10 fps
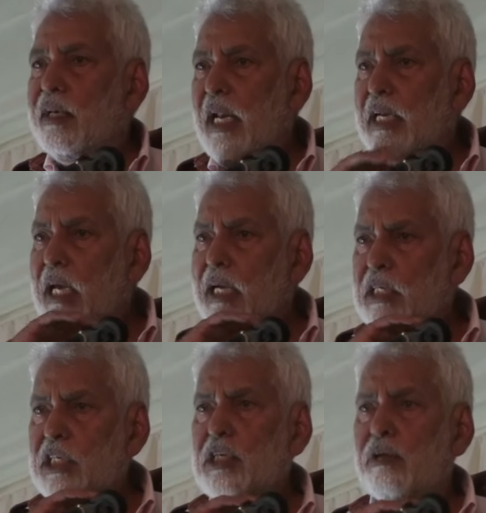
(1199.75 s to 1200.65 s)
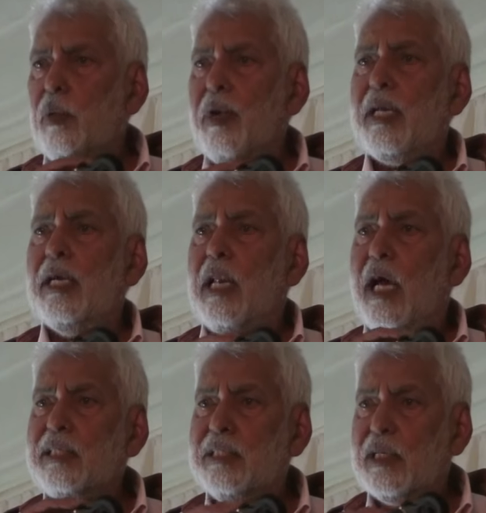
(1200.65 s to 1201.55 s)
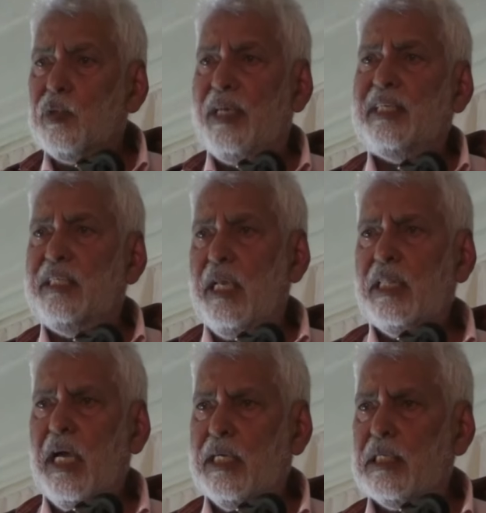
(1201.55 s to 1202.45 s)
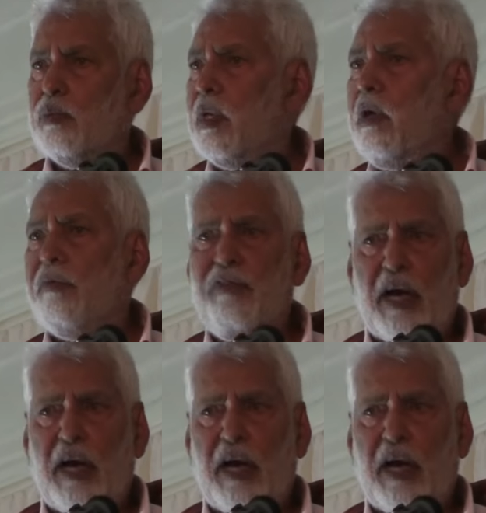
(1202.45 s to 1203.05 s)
read the condition of the working class in the twenties and thirties when there were